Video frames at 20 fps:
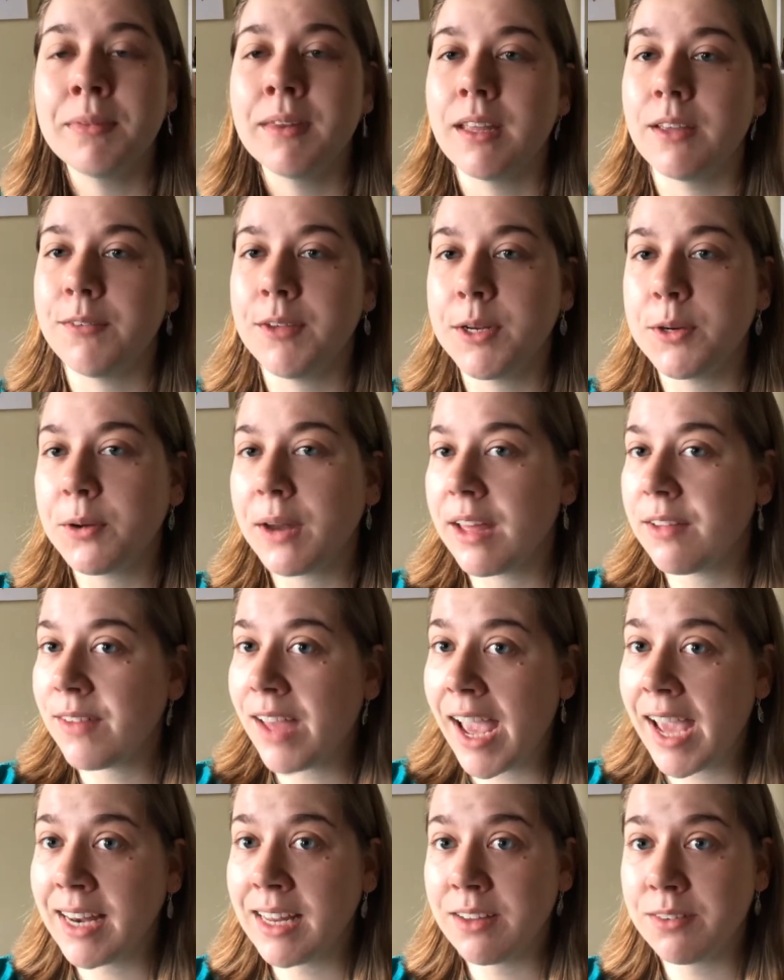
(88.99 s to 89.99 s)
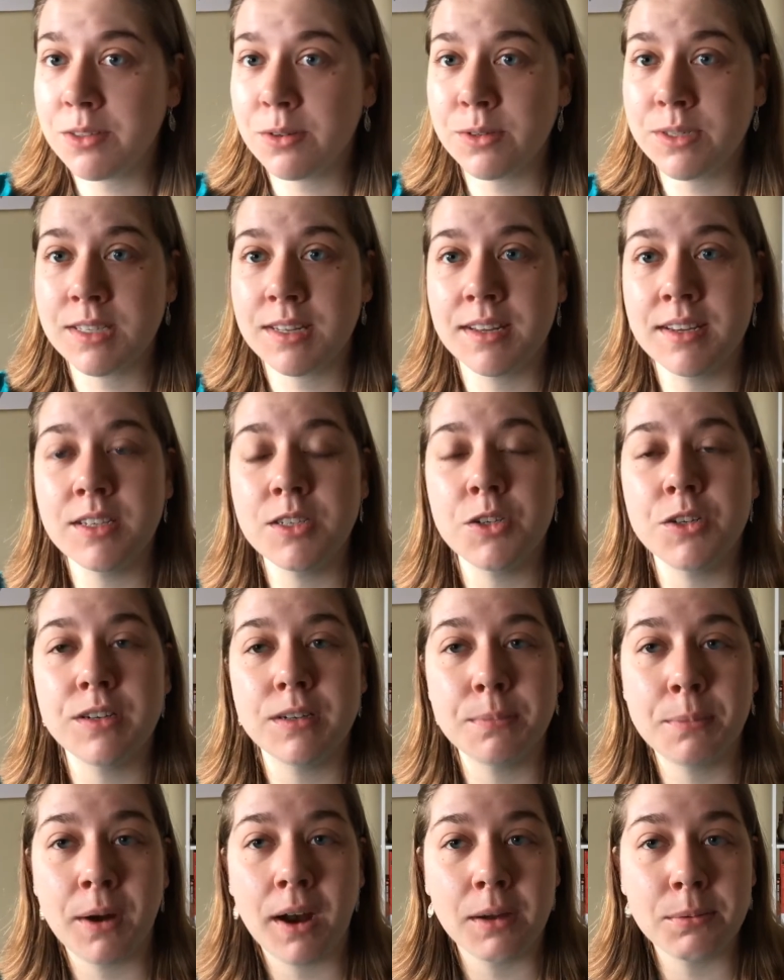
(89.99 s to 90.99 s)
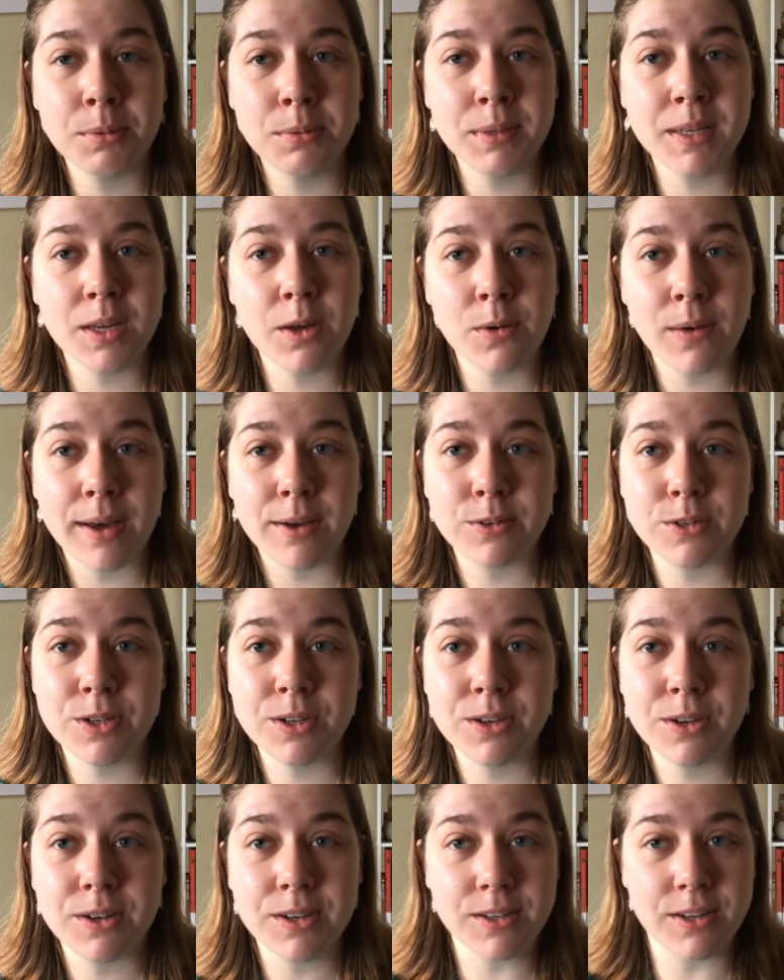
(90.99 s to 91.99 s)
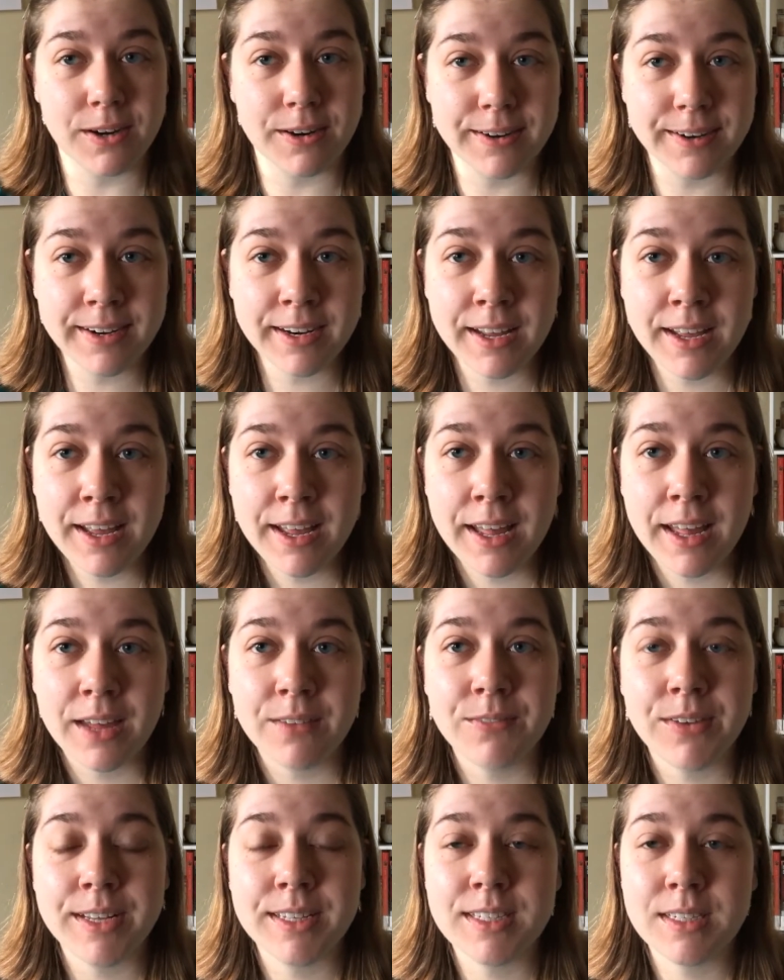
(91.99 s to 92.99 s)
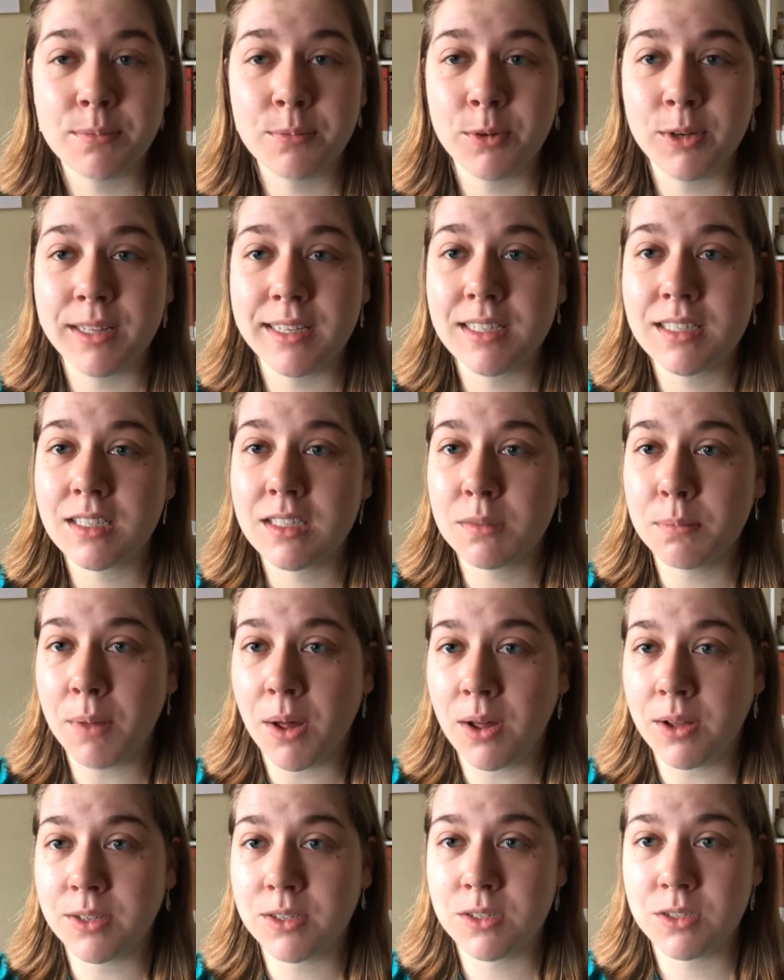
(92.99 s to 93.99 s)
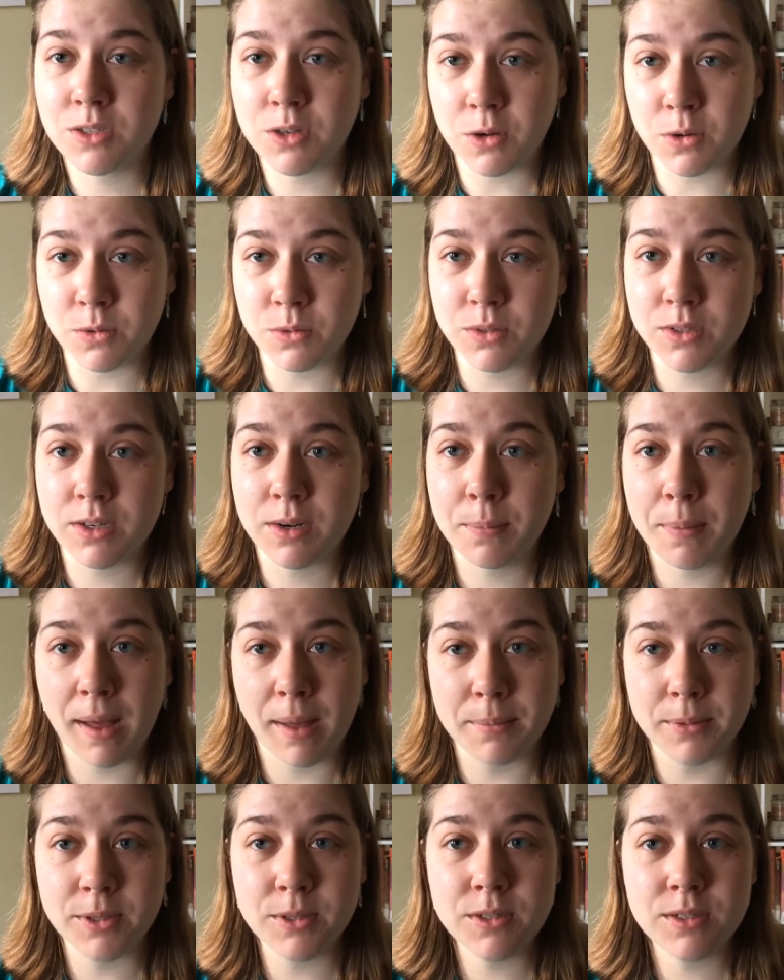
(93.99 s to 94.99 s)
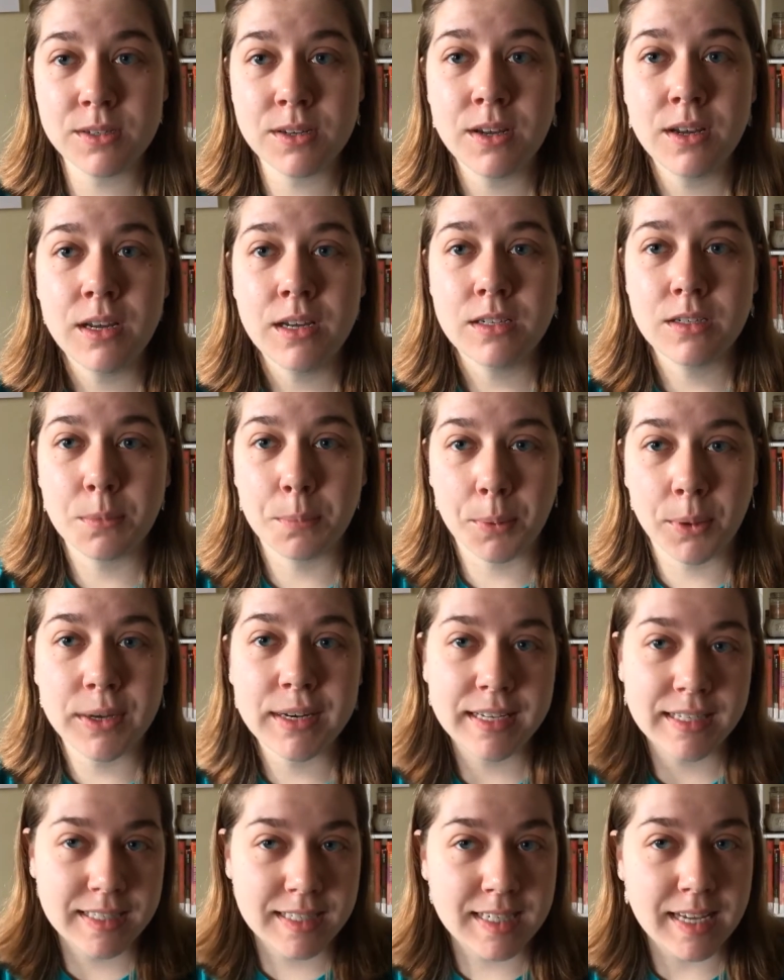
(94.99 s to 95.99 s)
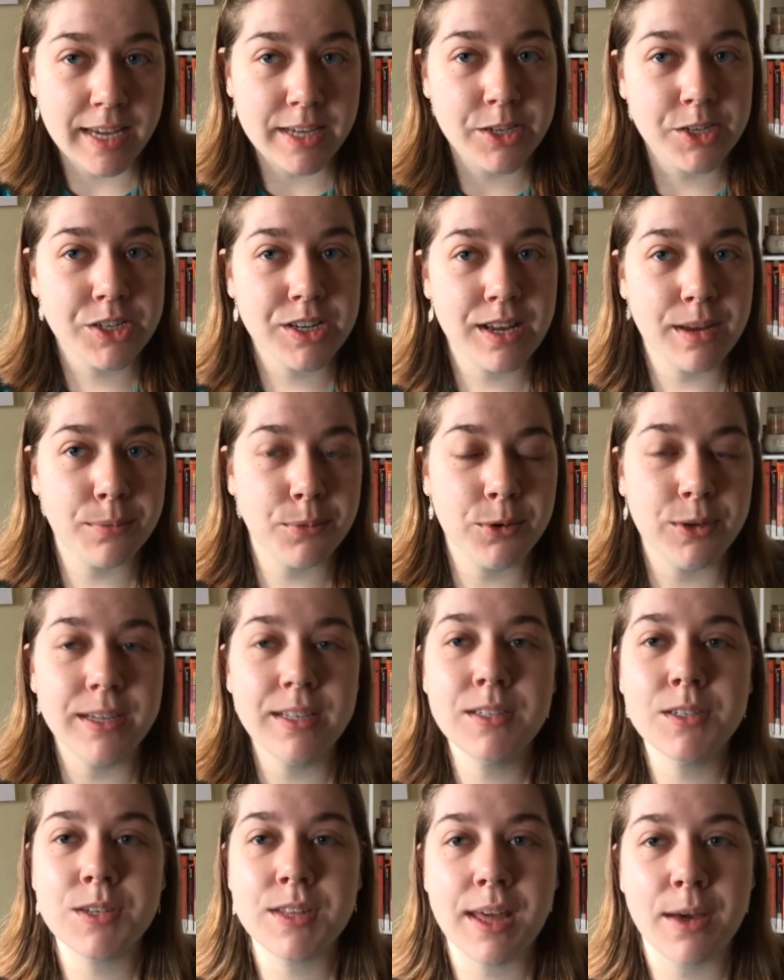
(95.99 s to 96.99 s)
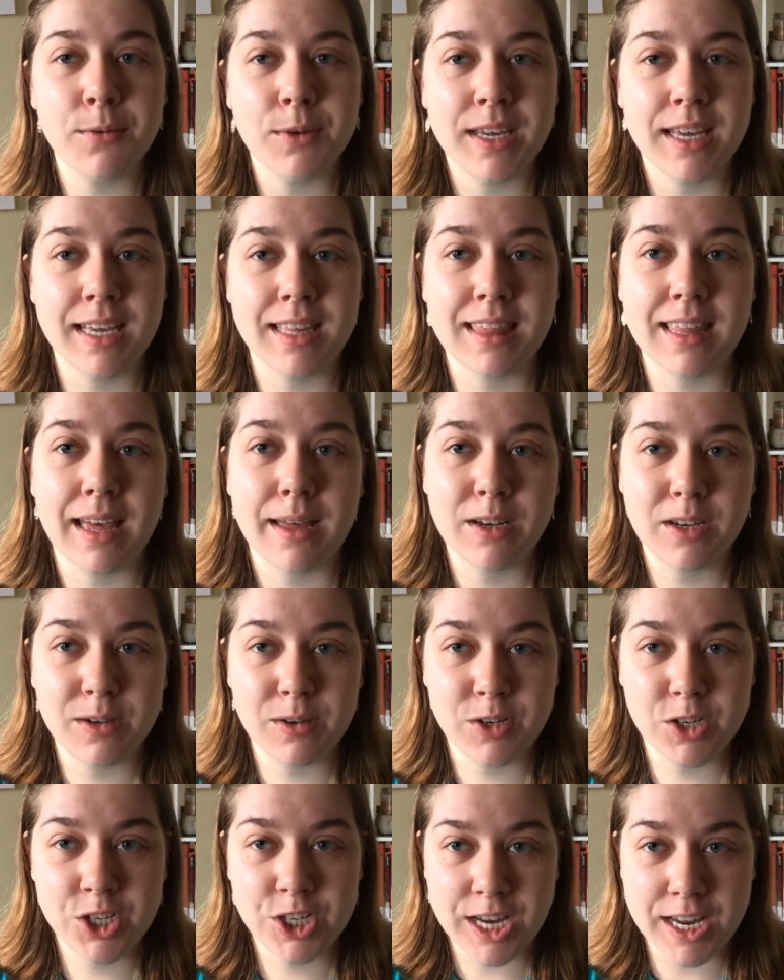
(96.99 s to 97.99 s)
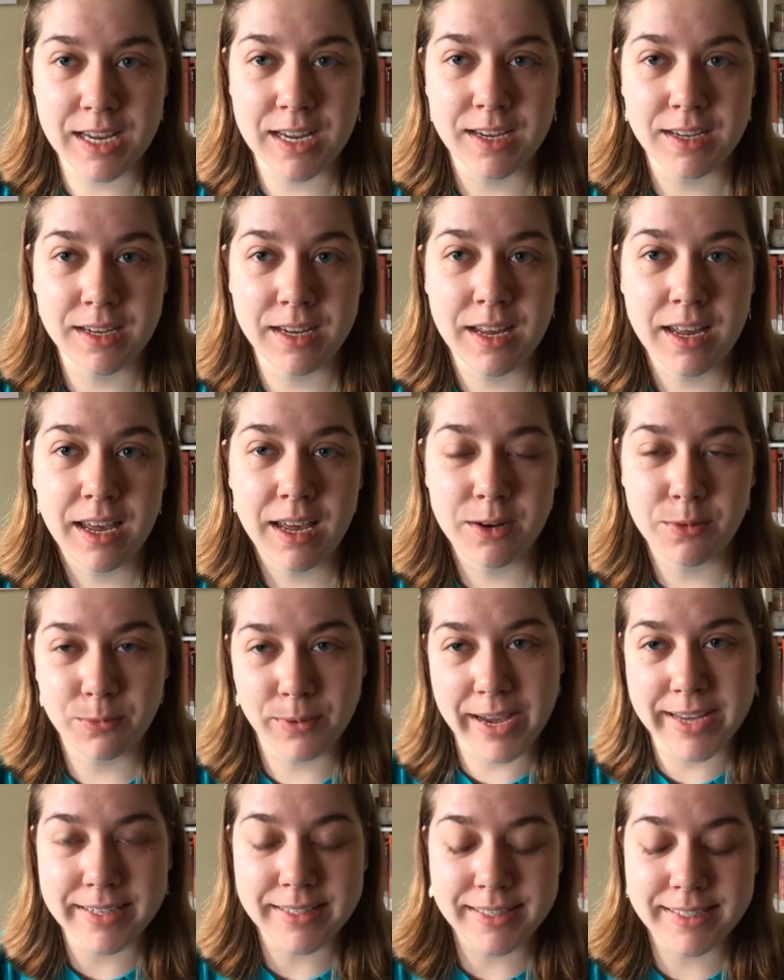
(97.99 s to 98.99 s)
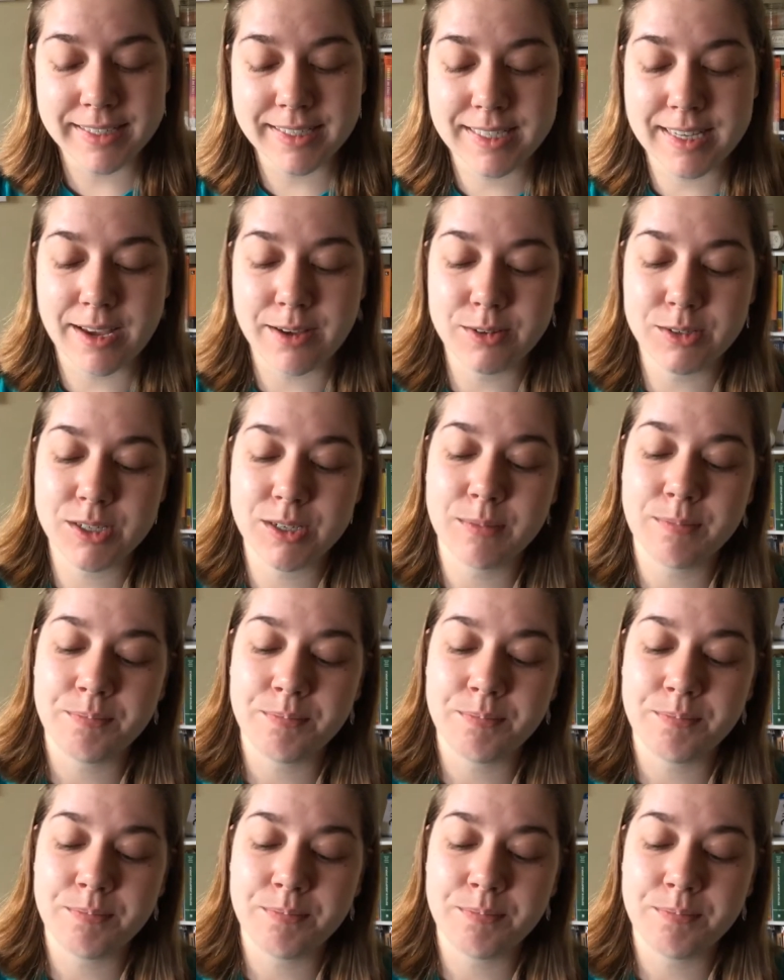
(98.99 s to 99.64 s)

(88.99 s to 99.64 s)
If you don't have any of those things, you could probably go out to your yard and find some really small stones or pebbles to put inside your tambourine so that we get that shaking and rattling sound.